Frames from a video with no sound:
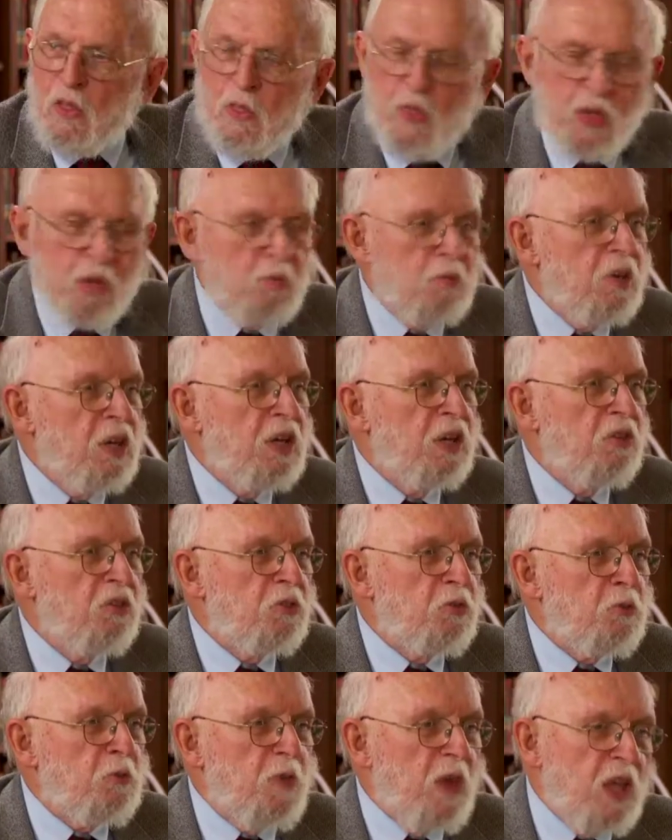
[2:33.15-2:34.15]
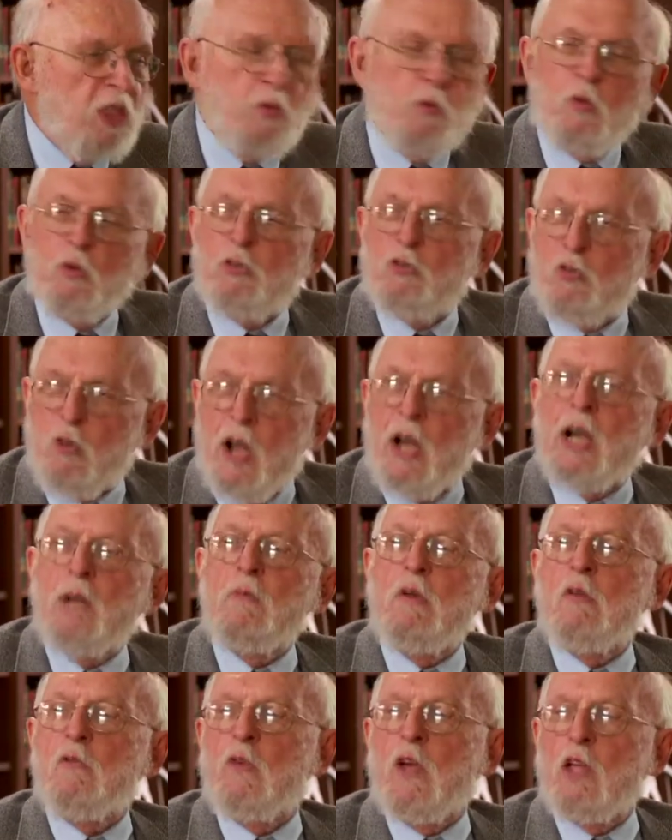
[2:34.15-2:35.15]
that is faithful, trying to
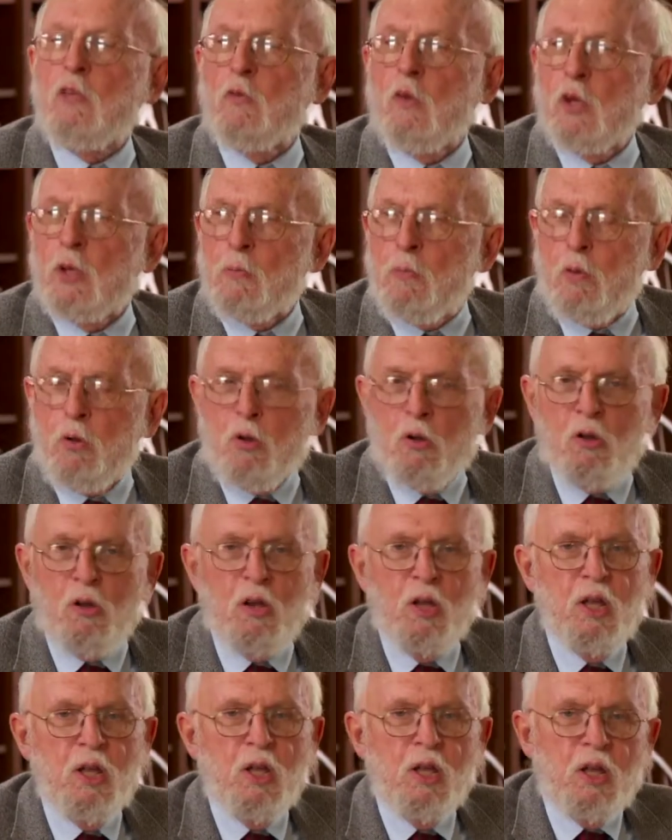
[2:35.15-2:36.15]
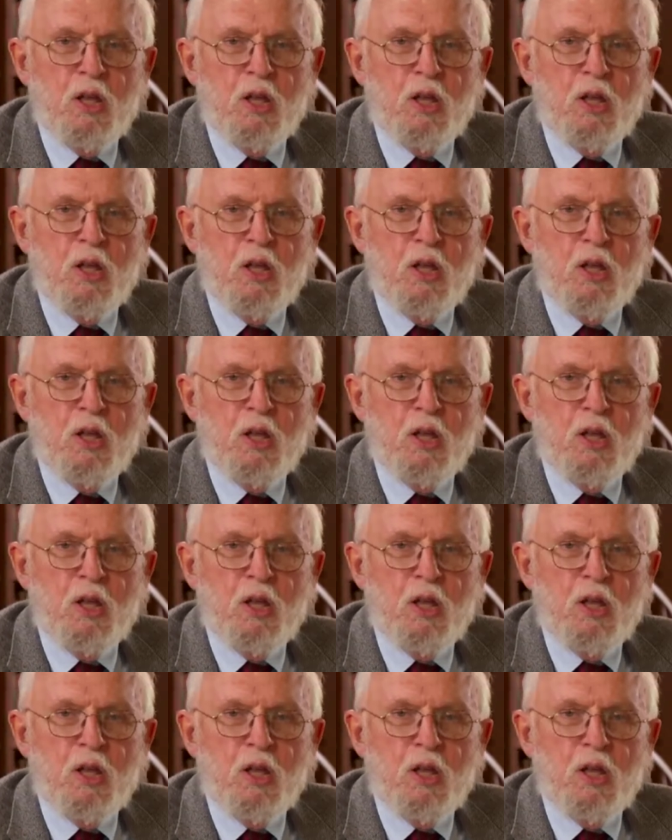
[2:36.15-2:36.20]
be faithful to Paul.